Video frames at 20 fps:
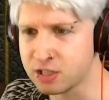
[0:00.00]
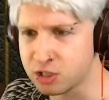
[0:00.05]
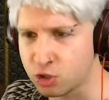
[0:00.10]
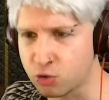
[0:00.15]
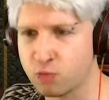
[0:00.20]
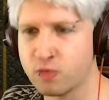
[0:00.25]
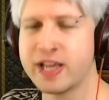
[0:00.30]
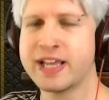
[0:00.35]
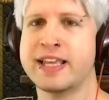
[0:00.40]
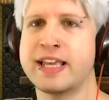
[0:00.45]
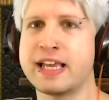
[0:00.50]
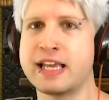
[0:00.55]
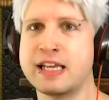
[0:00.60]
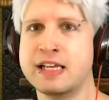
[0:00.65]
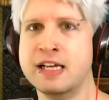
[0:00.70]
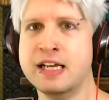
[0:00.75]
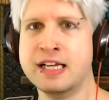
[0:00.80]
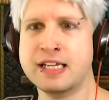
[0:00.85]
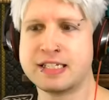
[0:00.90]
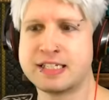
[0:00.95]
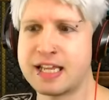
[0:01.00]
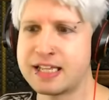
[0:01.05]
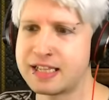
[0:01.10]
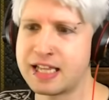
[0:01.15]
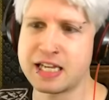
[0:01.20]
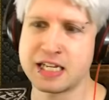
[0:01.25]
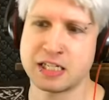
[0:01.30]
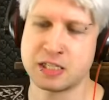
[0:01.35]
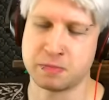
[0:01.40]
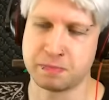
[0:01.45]
the wiki said
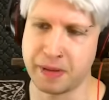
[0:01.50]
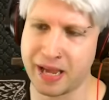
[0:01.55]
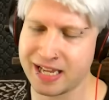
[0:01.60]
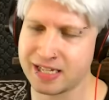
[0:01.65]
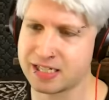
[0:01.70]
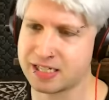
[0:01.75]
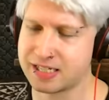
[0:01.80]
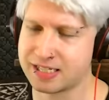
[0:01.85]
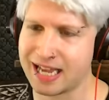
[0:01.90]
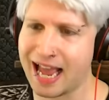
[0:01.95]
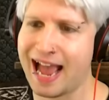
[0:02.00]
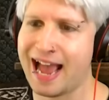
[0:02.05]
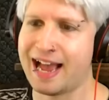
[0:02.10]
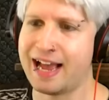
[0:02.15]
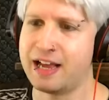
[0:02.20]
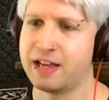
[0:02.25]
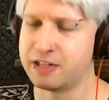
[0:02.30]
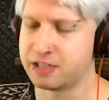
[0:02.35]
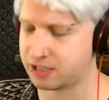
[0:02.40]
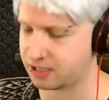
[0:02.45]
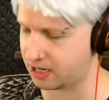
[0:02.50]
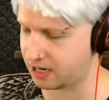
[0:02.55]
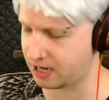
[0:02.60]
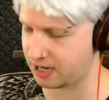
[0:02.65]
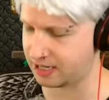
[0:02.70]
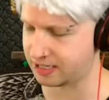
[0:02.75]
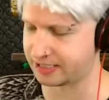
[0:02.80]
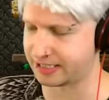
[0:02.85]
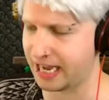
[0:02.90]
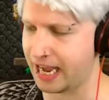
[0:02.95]
that its base stat is
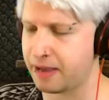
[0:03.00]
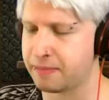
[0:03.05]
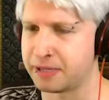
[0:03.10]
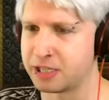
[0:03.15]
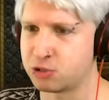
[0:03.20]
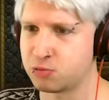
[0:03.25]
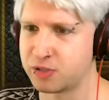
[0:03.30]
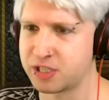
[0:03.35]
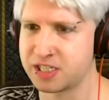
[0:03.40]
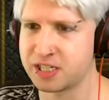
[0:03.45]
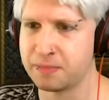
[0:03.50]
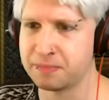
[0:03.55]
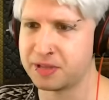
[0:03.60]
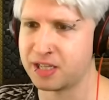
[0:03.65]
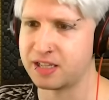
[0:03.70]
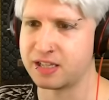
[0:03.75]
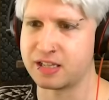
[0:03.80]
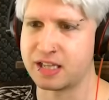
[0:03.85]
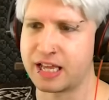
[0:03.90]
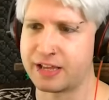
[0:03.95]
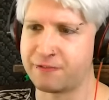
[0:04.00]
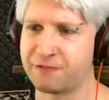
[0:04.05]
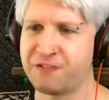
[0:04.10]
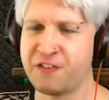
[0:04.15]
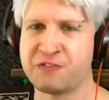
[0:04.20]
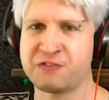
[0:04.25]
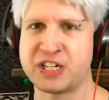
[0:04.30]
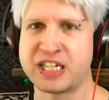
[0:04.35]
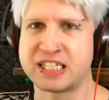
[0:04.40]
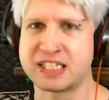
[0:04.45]
uh, damage was something like
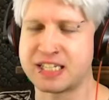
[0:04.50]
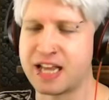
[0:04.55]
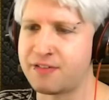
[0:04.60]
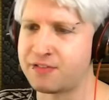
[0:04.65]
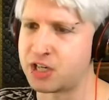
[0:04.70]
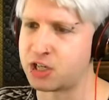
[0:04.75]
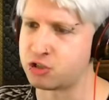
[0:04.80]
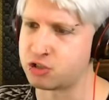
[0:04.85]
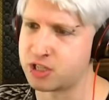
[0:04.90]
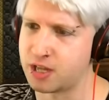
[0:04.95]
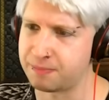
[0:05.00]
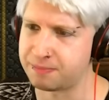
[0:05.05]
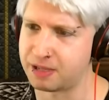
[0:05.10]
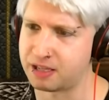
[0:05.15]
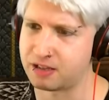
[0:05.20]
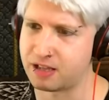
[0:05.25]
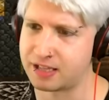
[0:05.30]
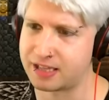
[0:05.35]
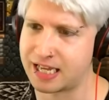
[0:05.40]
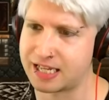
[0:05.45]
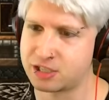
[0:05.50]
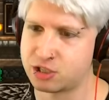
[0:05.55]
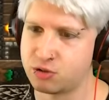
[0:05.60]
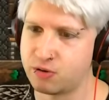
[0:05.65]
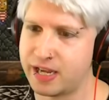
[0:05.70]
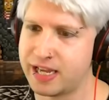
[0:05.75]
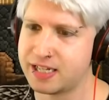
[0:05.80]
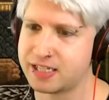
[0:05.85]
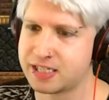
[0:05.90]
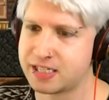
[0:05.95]
fifty-seven or something like that.
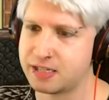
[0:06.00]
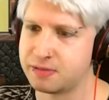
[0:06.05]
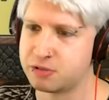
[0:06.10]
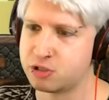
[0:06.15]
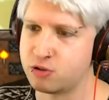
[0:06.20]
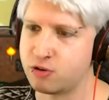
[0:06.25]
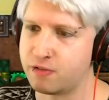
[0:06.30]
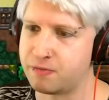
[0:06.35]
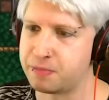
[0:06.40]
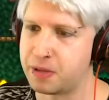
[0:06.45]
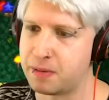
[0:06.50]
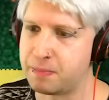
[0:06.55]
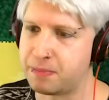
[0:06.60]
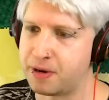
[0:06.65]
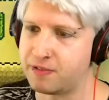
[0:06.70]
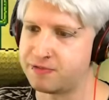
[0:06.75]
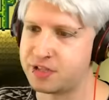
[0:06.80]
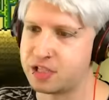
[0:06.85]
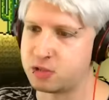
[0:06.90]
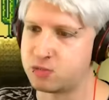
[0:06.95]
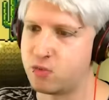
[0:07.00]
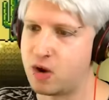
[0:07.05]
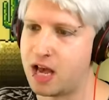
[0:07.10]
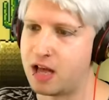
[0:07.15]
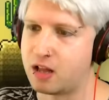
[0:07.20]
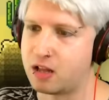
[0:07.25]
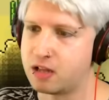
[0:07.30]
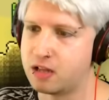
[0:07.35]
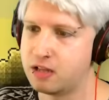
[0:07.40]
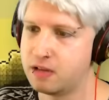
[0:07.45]
So it seems to have been buffed as
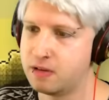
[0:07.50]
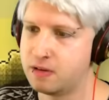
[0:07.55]
well.